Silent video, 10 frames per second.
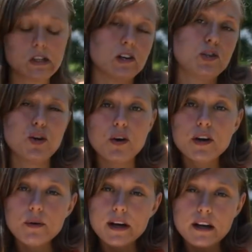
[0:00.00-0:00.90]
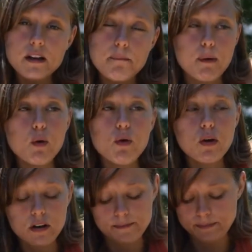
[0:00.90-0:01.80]
Did I show you it in the
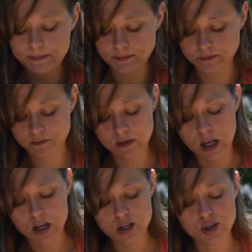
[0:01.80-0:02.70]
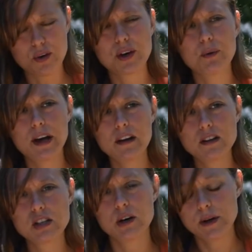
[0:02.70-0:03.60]
bowl? Show you it?
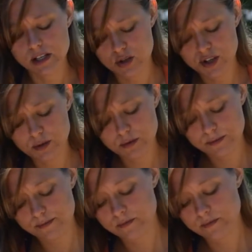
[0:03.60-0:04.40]
Show it to you?